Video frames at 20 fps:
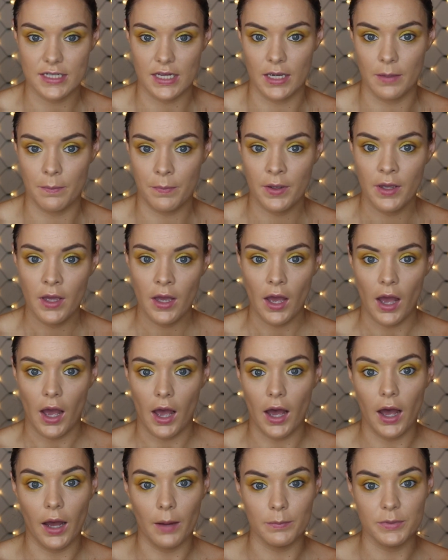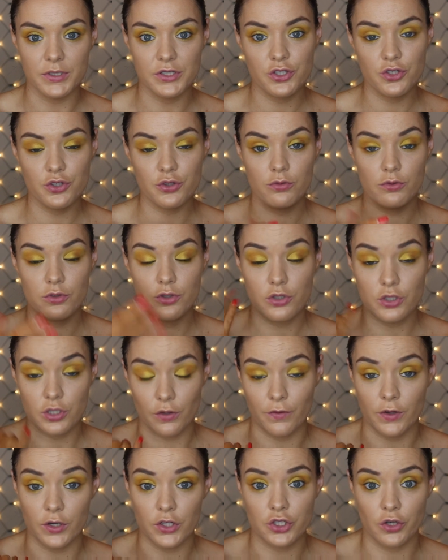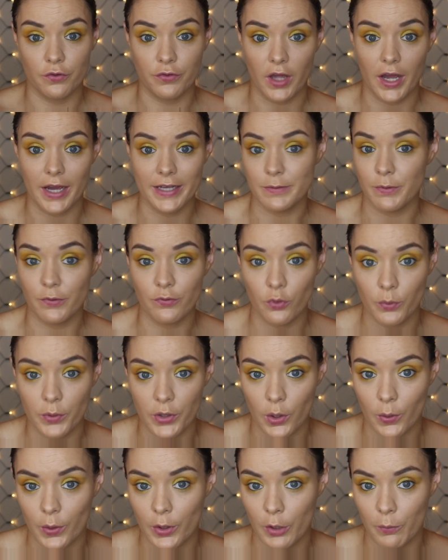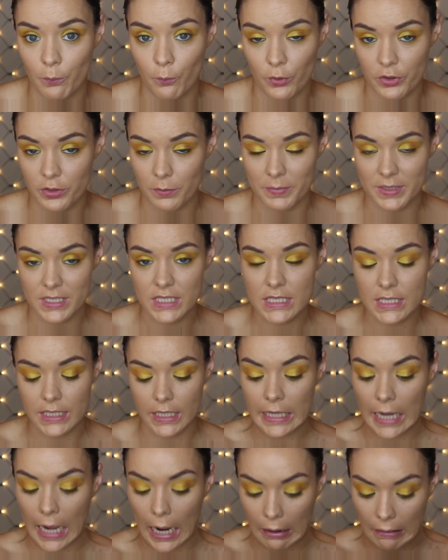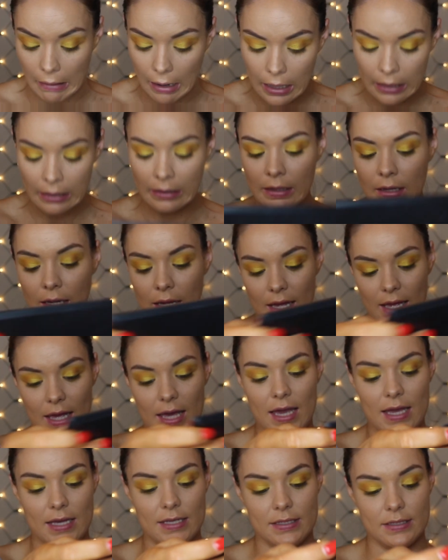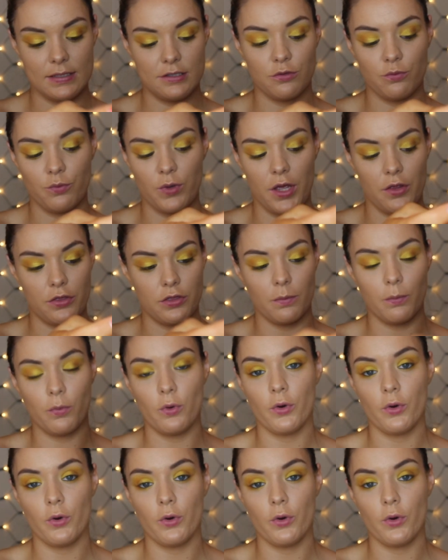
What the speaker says: tip to finish off the eyes before we go in with the mascara is with the